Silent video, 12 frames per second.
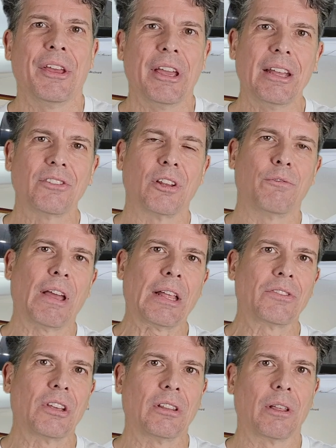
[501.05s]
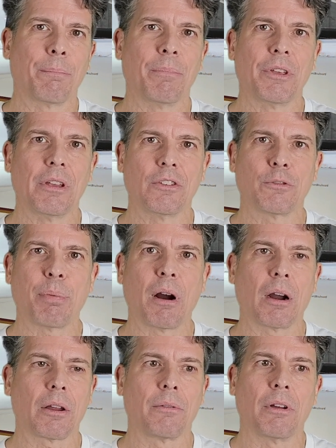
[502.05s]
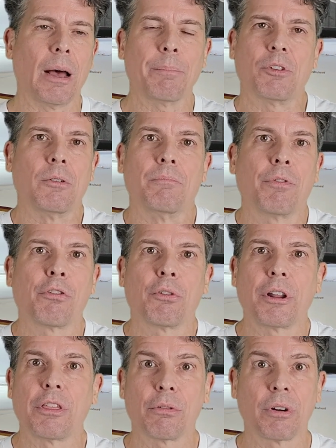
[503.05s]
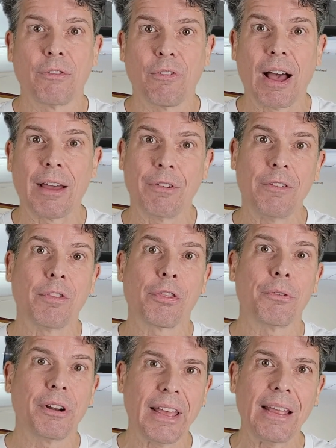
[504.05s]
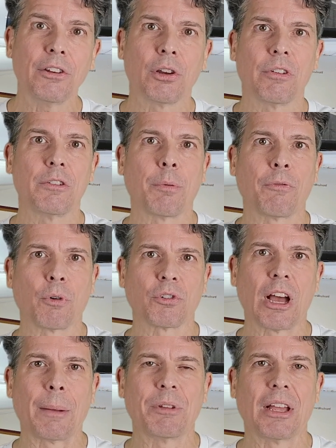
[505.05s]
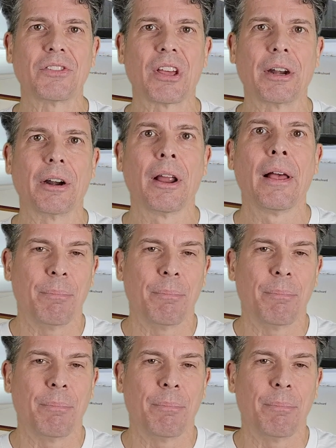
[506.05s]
it's advancing the spark up to 30, 35, even 38 degrees before top dead center,